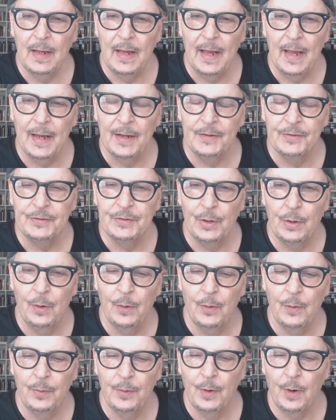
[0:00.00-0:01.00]
And
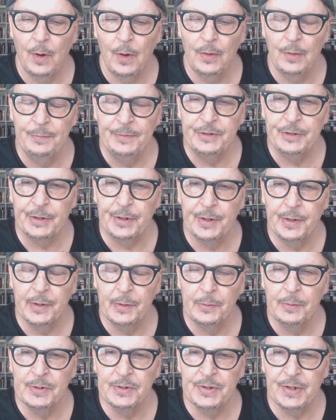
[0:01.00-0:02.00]
so all the
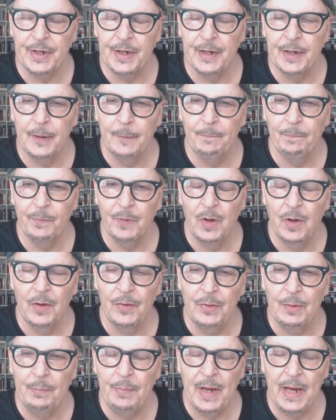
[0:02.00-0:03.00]
material was there.
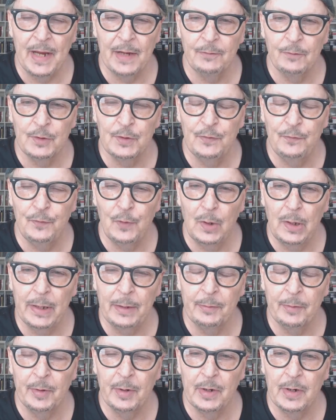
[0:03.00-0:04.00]
The band was
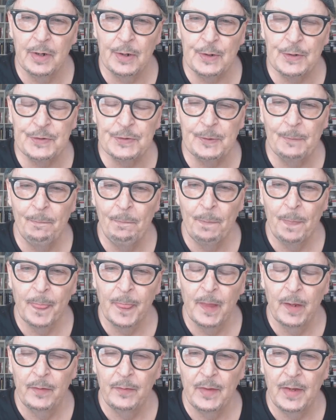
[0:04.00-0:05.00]
fully rehearsed.
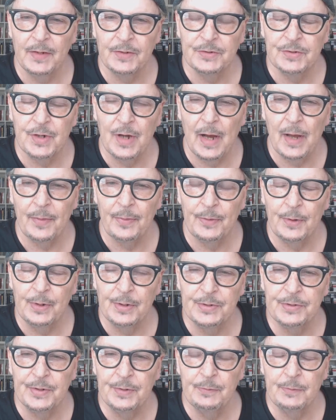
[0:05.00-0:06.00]
They had Scott
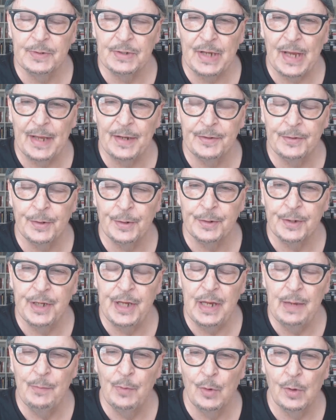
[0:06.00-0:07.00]
Thurston was added on
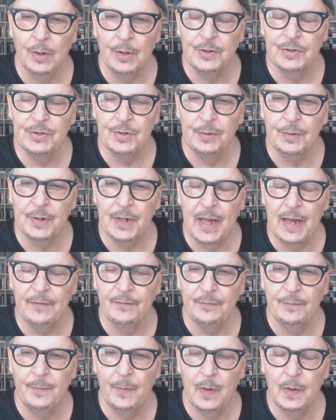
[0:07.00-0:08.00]
keyboard, so it
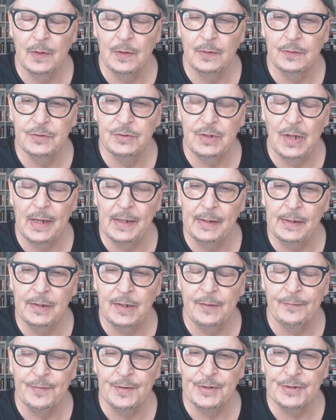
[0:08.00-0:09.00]
gave them a slightly
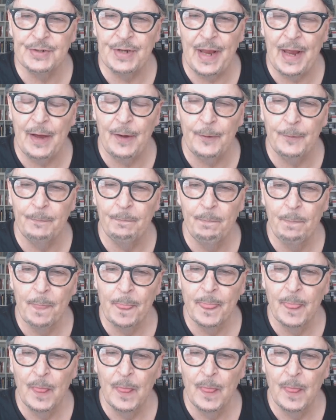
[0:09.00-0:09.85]
different sound.